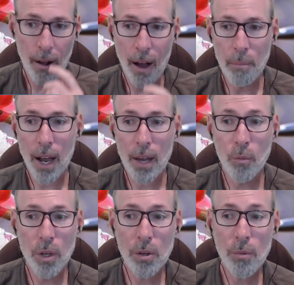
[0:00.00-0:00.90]
Brian
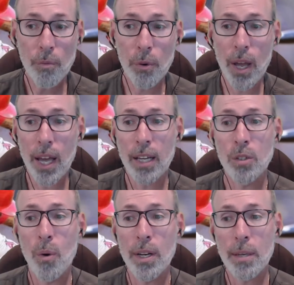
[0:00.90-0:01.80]
Wu threw a
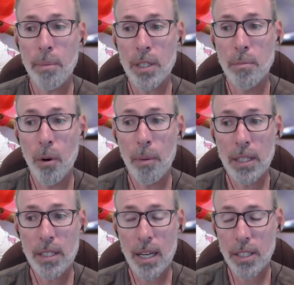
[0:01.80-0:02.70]
20-pitch
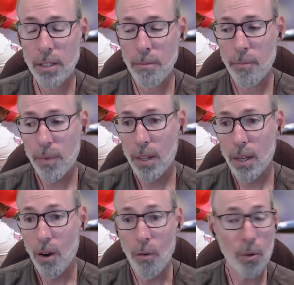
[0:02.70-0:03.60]
bullpen session
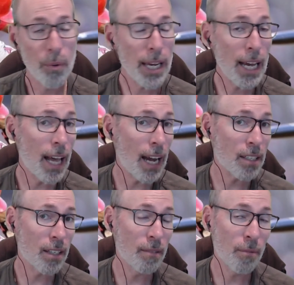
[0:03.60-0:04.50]
over the weekend,
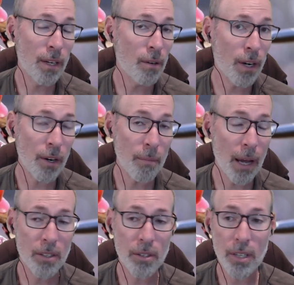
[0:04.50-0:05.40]
actually, that we didn't hear
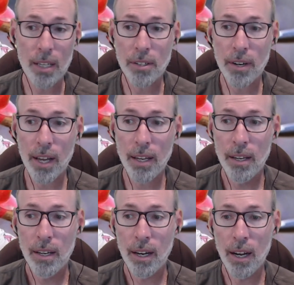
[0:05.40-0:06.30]
about until yesterday.
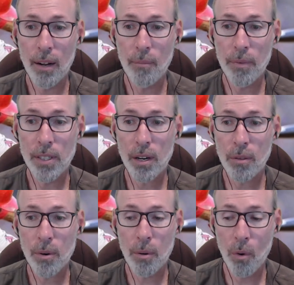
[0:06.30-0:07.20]
He's going to
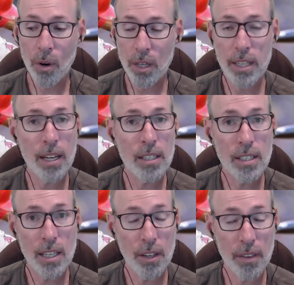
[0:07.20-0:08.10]
throw a more extended
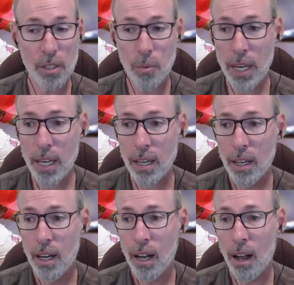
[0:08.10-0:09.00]
session this week.
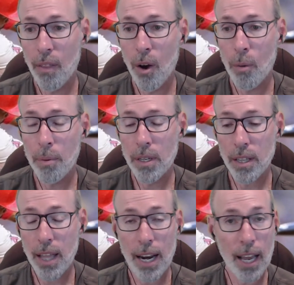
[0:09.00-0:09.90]
The hope is
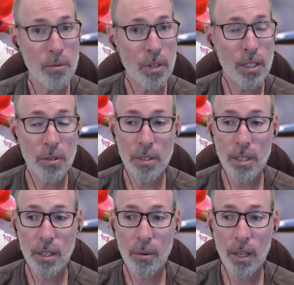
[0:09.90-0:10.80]
that hamstring issue he's
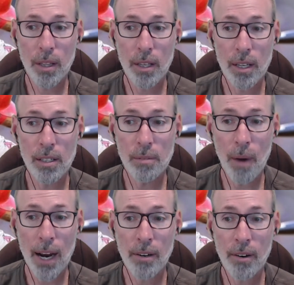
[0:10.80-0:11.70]
dealing with is
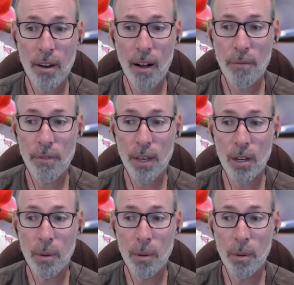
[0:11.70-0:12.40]
minor enough that he'll be